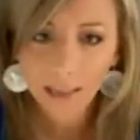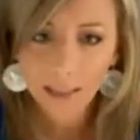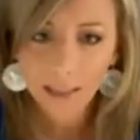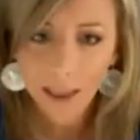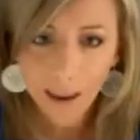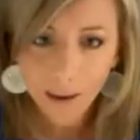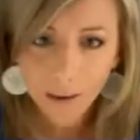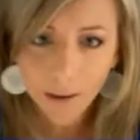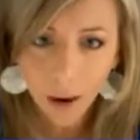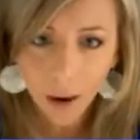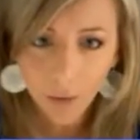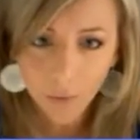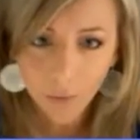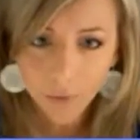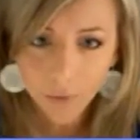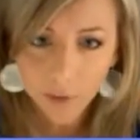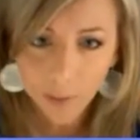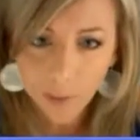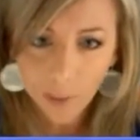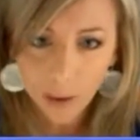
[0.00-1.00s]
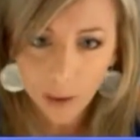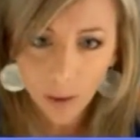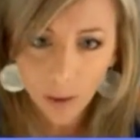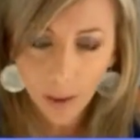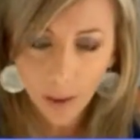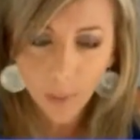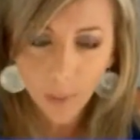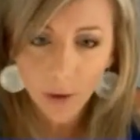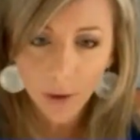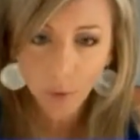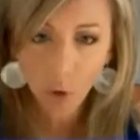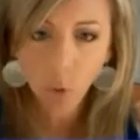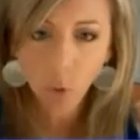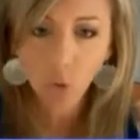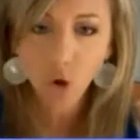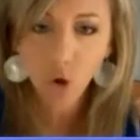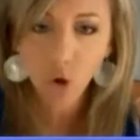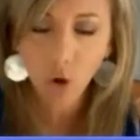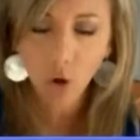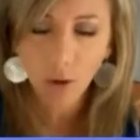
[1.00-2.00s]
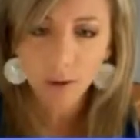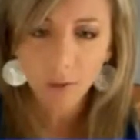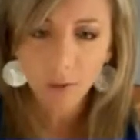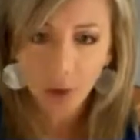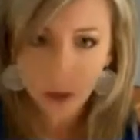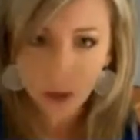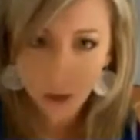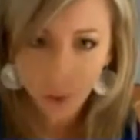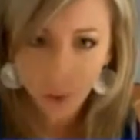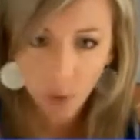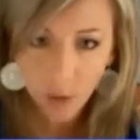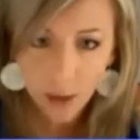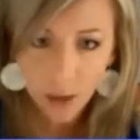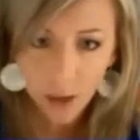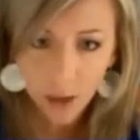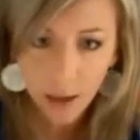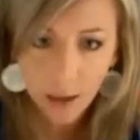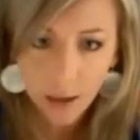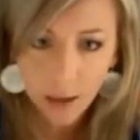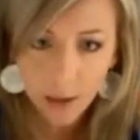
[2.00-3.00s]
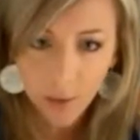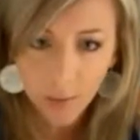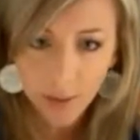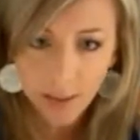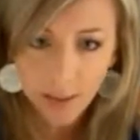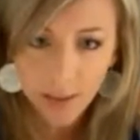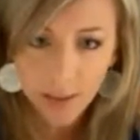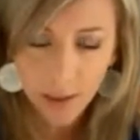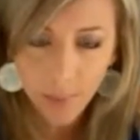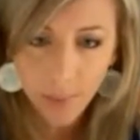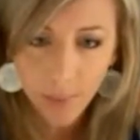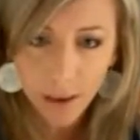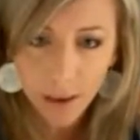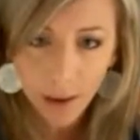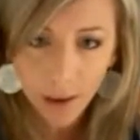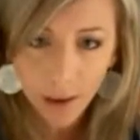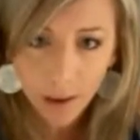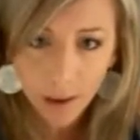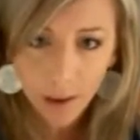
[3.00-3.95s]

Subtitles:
and the end off of something, right? But if you took this video and you cut it into a segment,